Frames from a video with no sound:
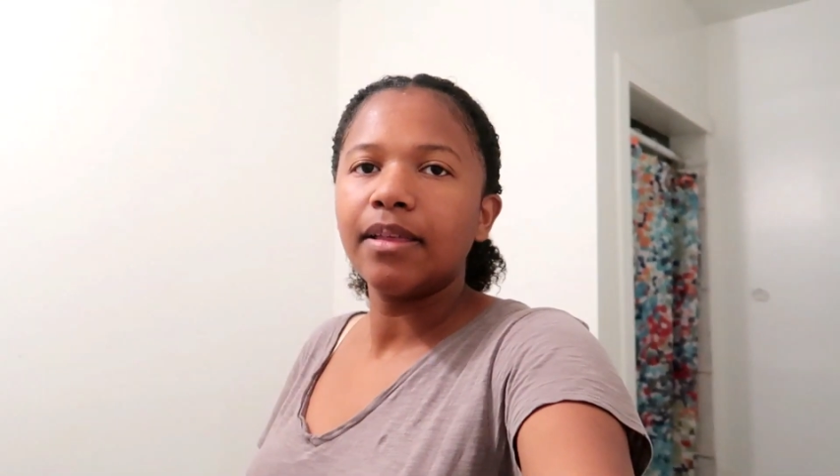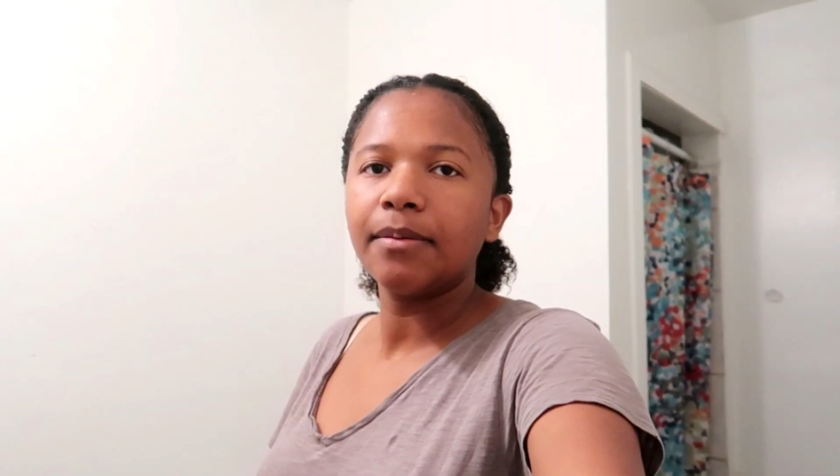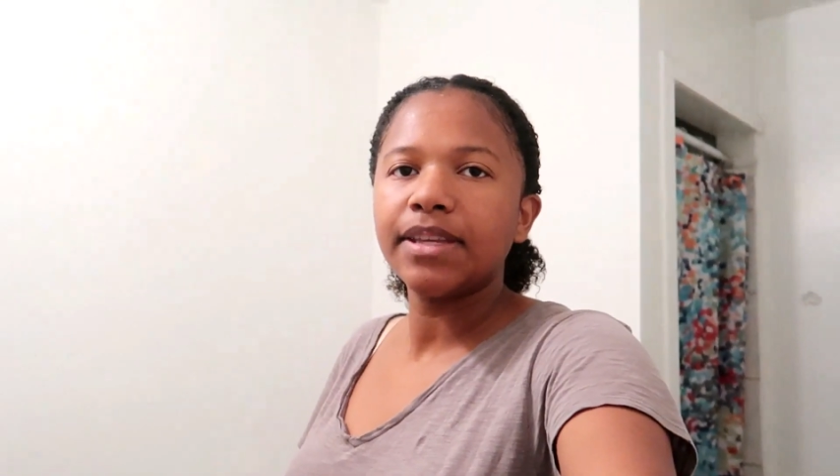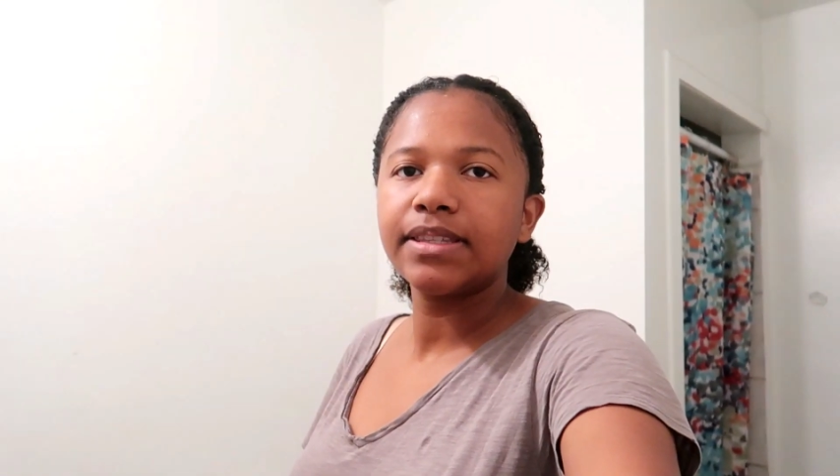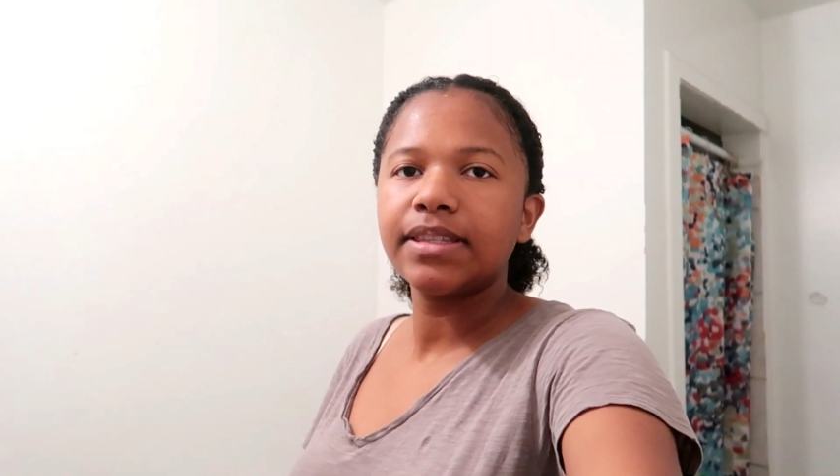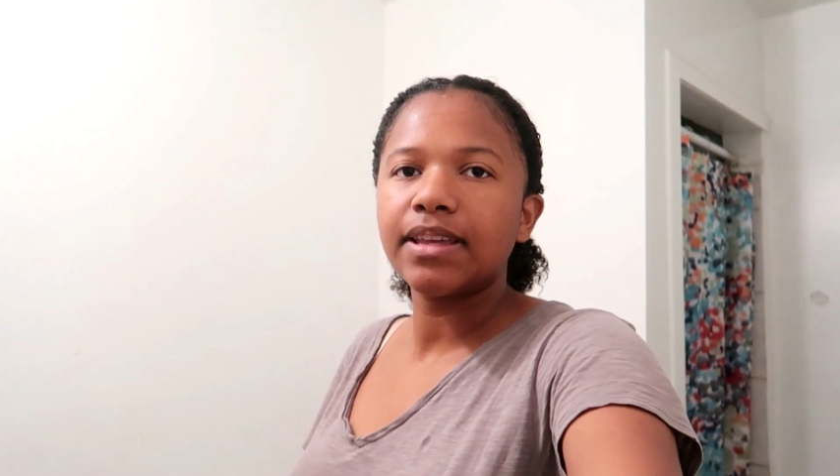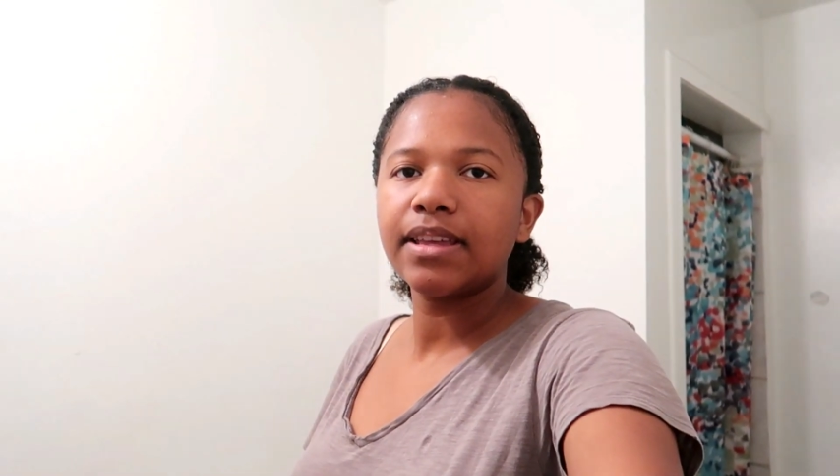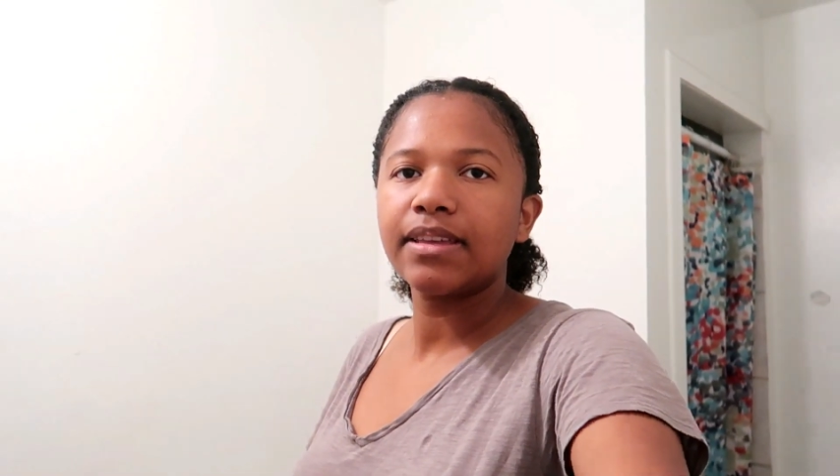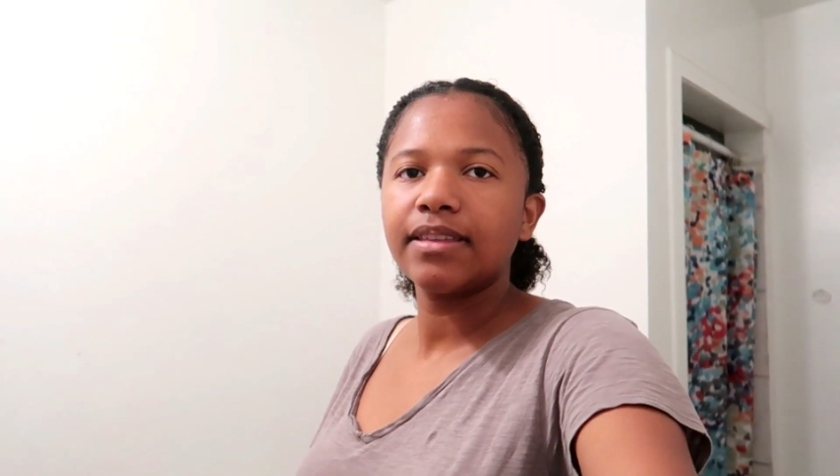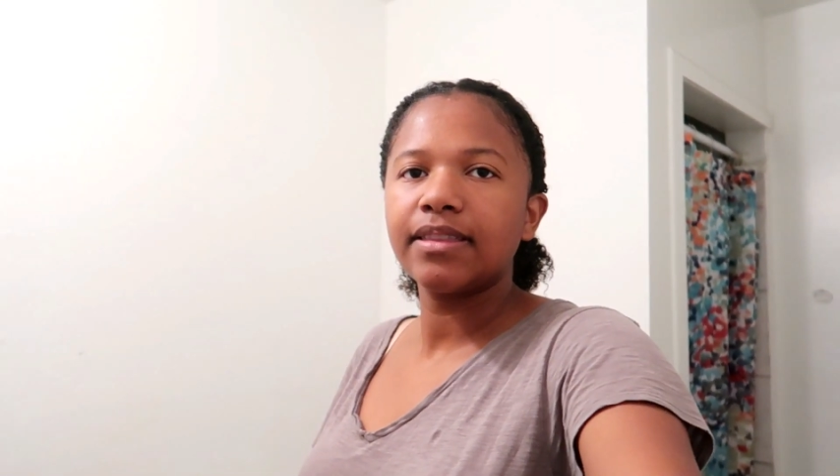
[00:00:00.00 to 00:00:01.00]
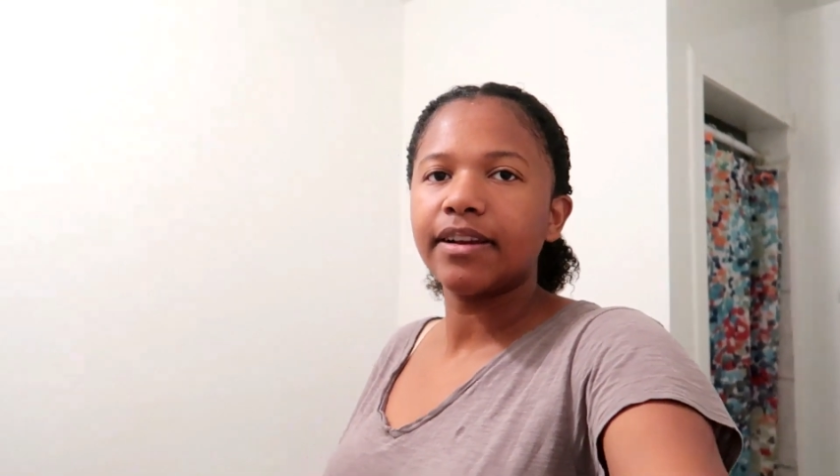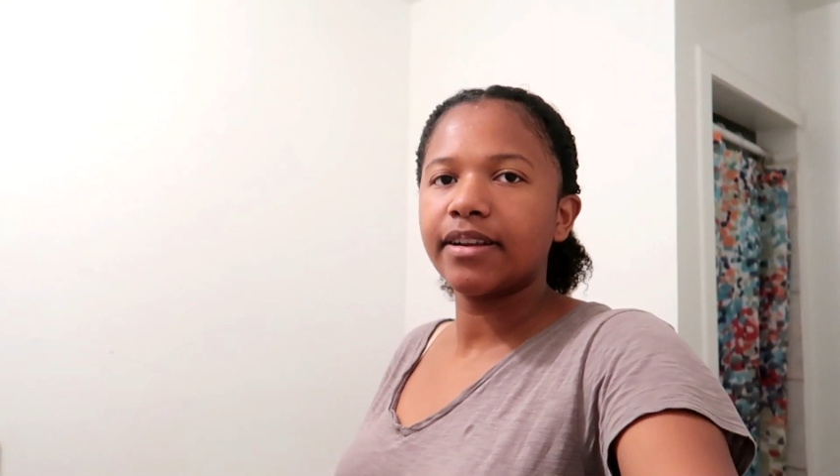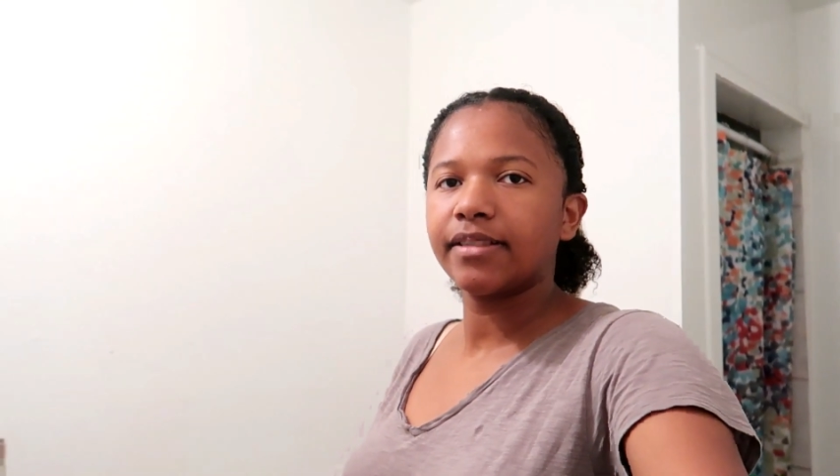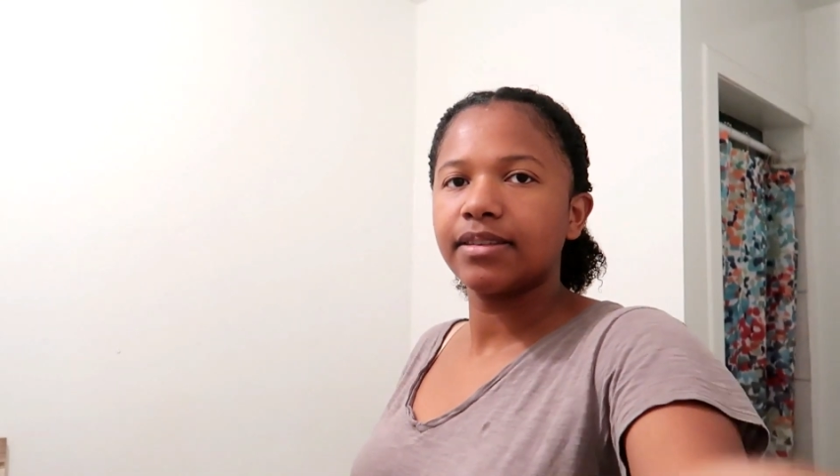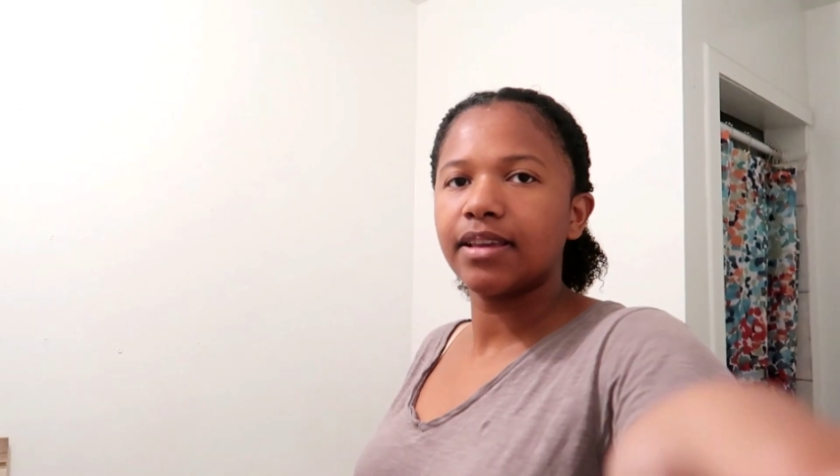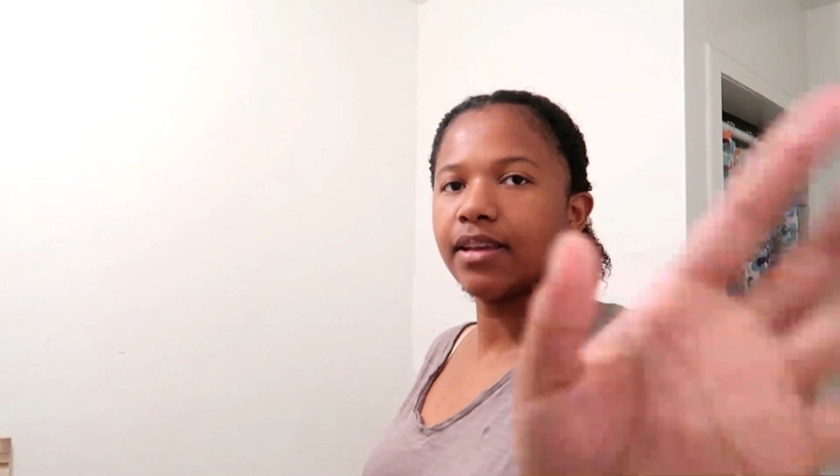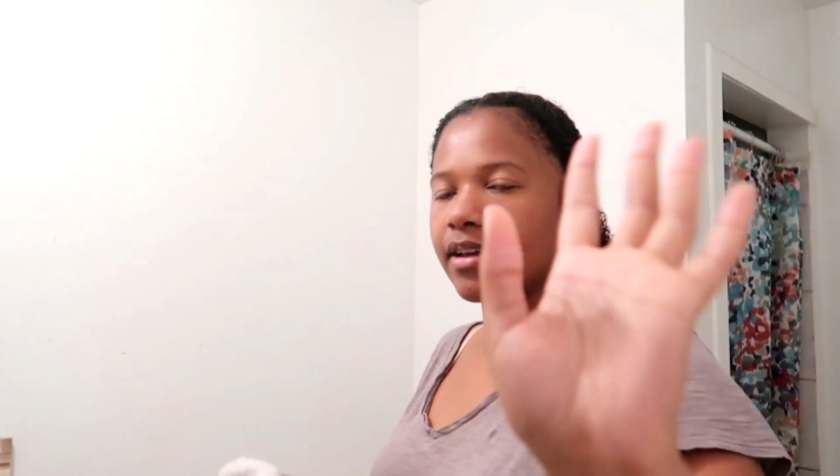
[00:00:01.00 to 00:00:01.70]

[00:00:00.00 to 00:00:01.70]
let me see. There it is.